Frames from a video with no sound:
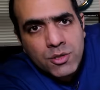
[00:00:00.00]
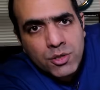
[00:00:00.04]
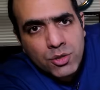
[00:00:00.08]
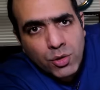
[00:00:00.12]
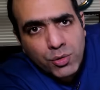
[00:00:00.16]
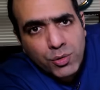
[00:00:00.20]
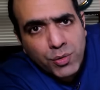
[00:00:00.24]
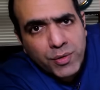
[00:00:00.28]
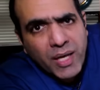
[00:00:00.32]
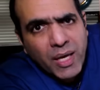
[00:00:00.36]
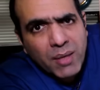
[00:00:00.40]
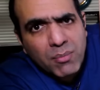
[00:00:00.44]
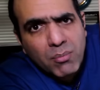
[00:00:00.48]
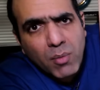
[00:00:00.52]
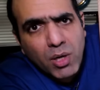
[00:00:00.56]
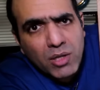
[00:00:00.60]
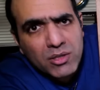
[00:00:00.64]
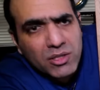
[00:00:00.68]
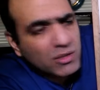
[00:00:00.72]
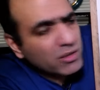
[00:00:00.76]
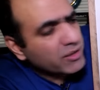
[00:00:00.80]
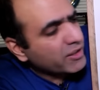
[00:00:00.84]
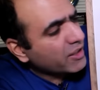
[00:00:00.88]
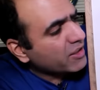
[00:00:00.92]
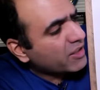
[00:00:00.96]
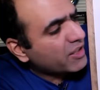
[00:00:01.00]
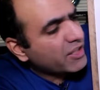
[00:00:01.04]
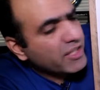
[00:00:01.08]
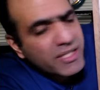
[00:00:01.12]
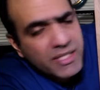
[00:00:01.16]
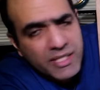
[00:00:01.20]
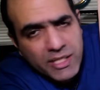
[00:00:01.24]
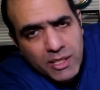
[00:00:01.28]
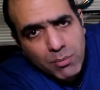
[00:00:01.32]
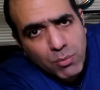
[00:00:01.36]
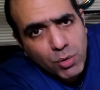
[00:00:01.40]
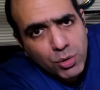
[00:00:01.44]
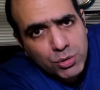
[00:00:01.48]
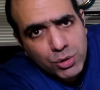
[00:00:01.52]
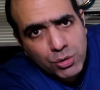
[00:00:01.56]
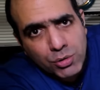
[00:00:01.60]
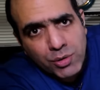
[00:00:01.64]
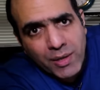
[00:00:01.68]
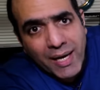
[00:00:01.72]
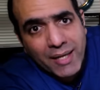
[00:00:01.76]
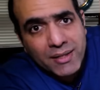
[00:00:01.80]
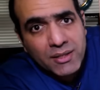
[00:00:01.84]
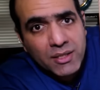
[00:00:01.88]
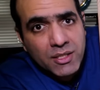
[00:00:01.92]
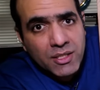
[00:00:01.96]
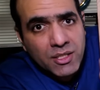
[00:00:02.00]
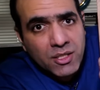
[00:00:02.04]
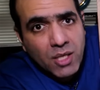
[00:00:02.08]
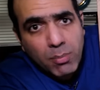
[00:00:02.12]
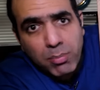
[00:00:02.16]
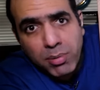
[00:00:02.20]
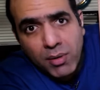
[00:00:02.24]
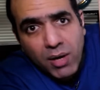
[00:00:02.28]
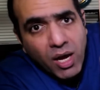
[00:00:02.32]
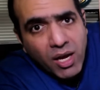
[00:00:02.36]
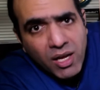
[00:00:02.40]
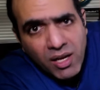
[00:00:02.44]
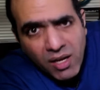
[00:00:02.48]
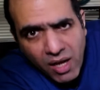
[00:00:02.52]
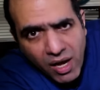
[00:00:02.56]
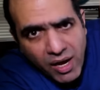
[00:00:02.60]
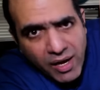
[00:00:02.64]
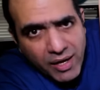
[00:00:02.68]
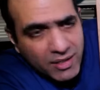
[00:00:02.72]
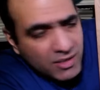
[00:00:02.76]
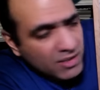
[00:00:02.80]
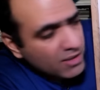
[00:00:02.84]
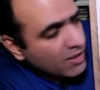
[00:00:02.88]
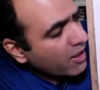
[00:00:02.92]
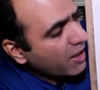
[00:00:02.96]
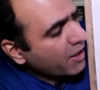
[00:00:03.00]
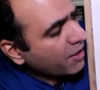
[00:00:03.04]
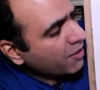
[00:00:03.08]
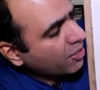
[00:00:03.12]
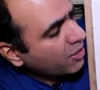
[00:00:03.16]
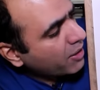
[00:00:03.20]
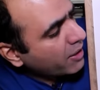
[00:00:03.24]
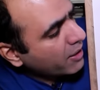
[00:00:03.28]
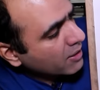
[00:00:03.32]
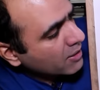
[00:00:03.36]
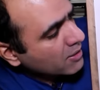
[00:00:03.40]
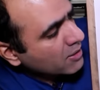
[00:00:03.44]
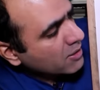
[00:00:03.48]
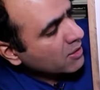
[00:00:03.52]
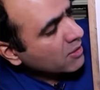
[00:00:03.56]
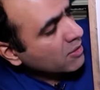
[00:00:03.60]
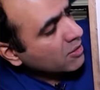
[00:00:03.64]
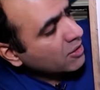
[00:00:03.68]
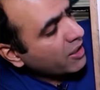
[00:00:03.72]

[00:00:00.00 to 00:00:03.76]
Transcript: So you can model the D C motor at the supply lines like this.